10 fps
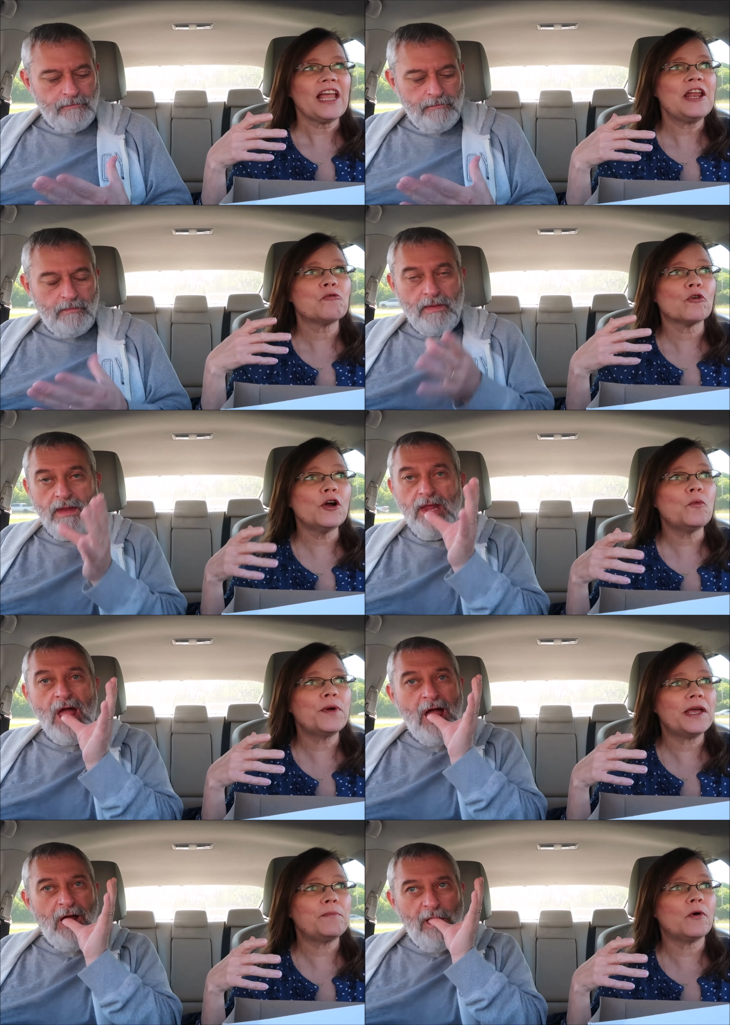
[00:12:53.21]
Speaker 1: And real
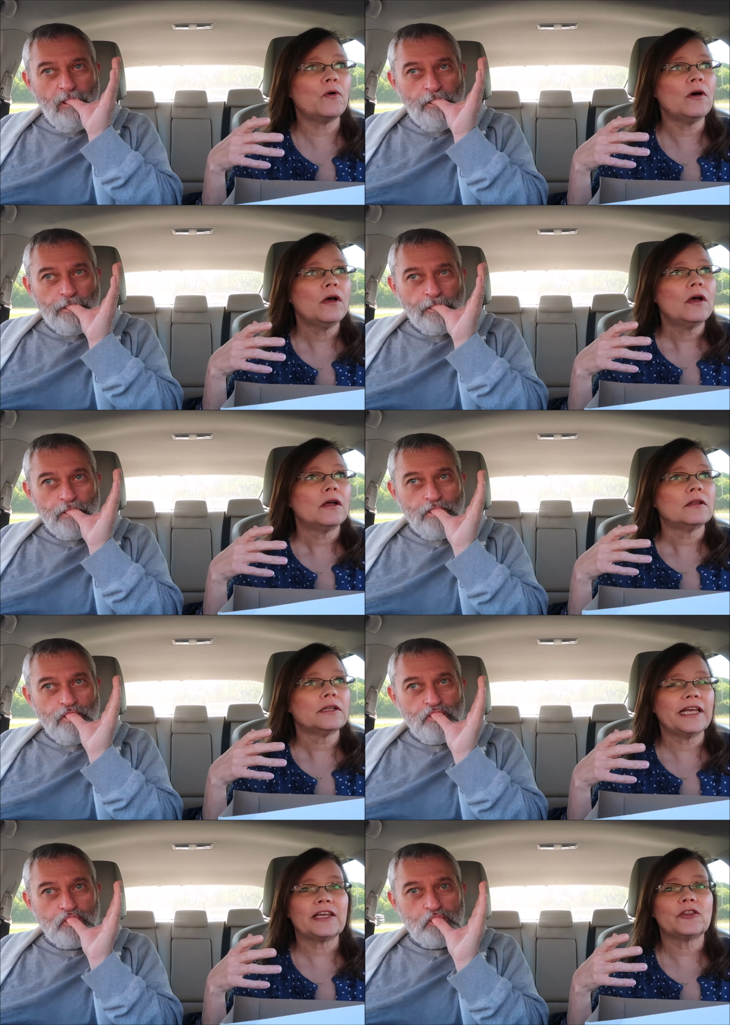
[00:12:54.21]
people
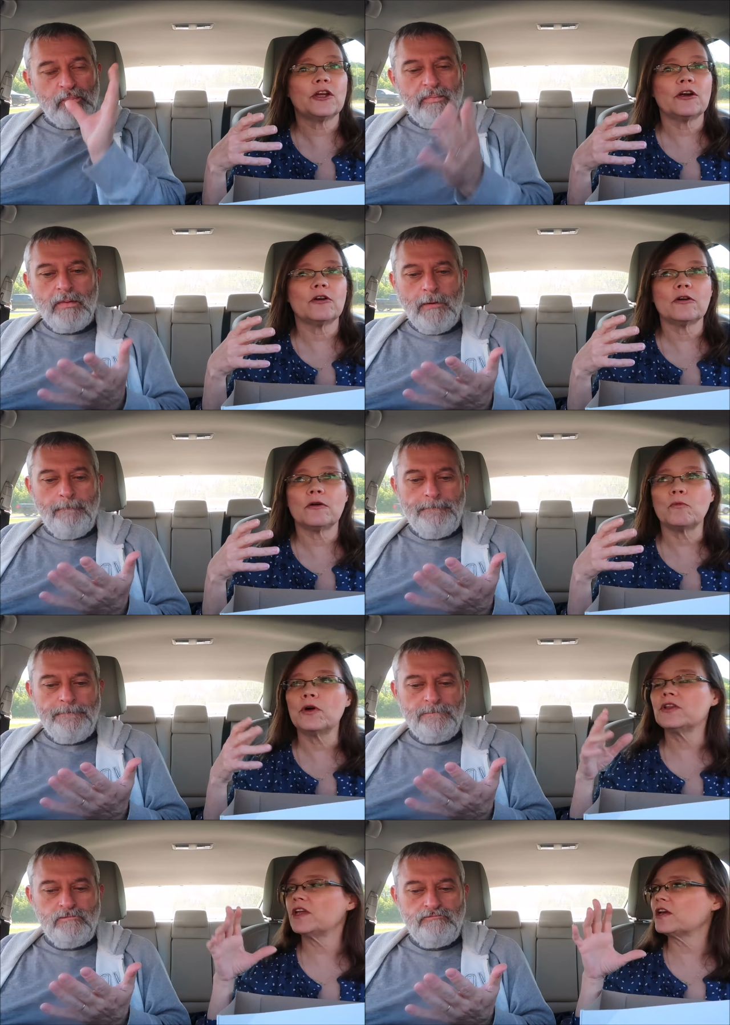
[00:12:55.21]
lick their,
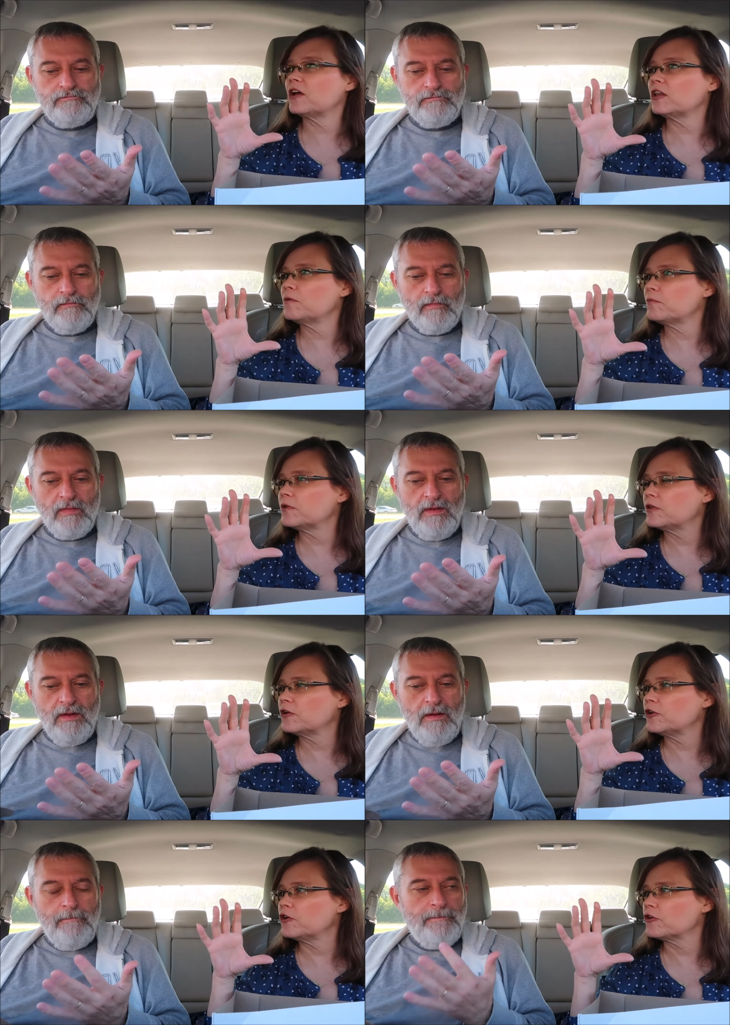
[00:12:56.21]
what do they call them?
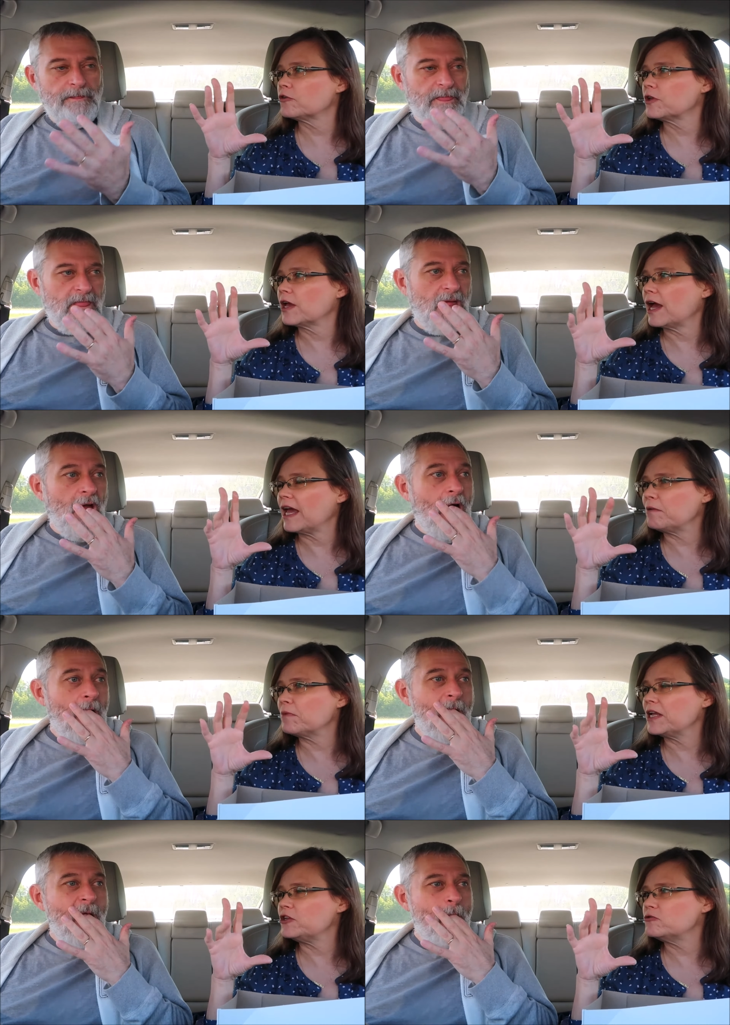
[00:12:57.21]
They're your
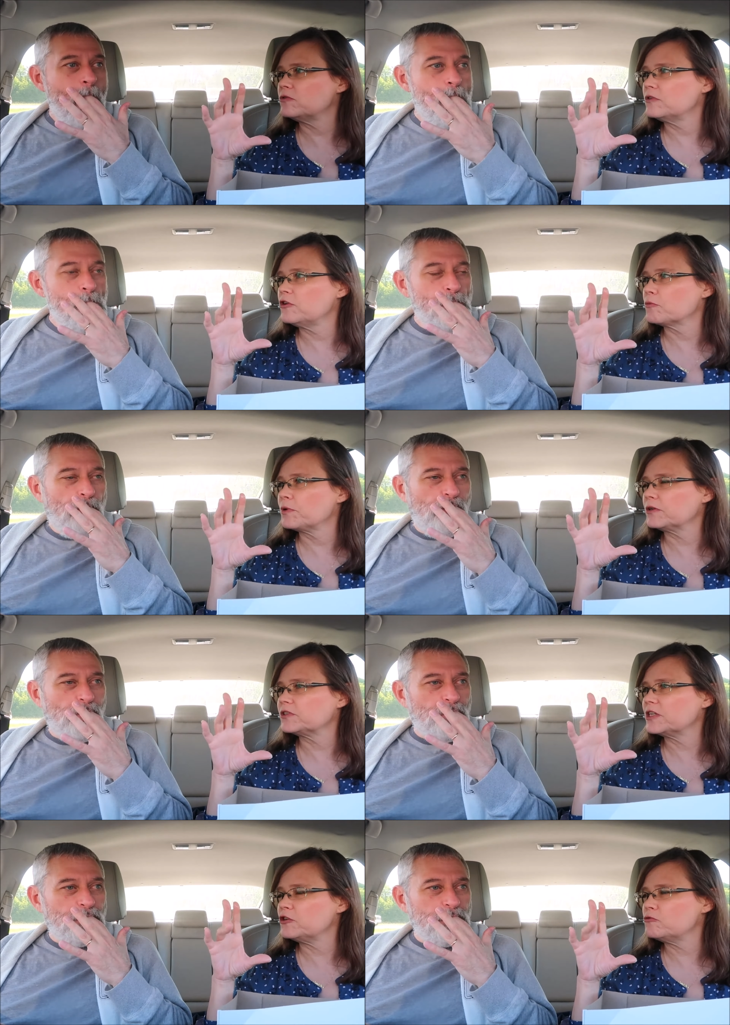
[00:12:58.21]
handmade, you, your
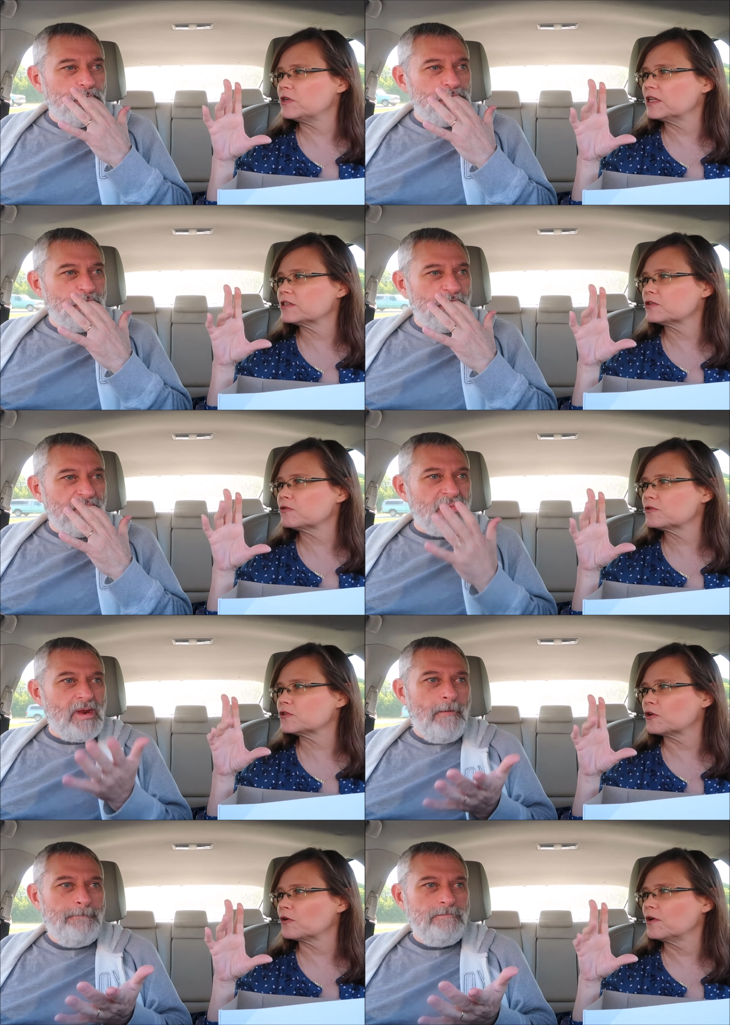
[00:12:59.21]
built-in
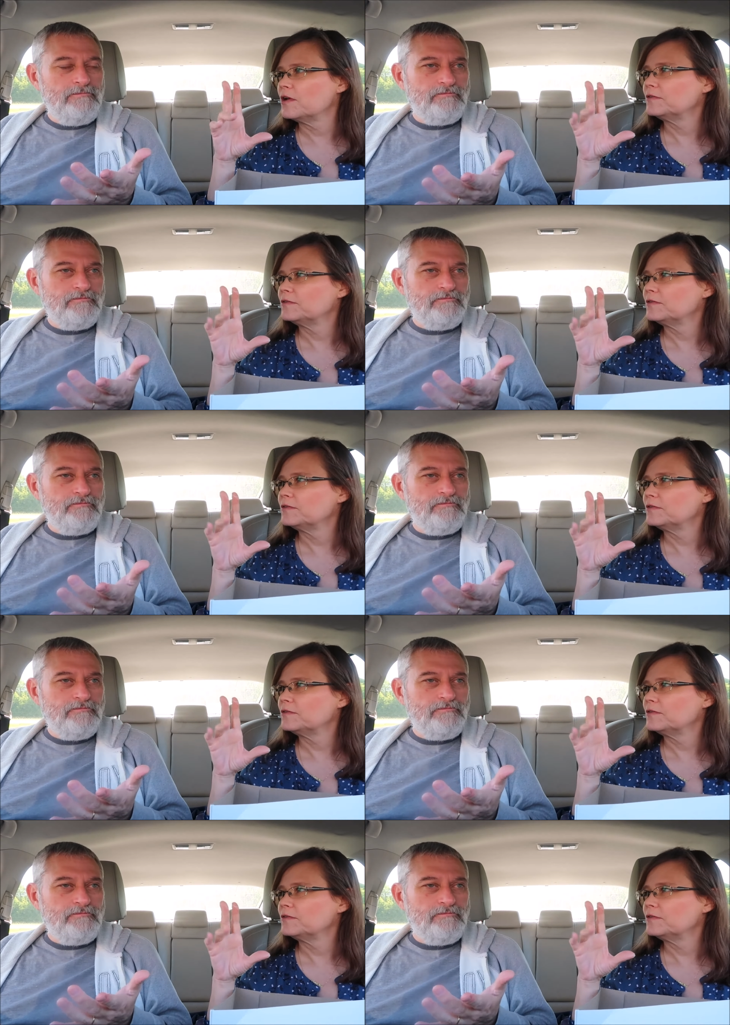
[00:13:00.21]
utensils or...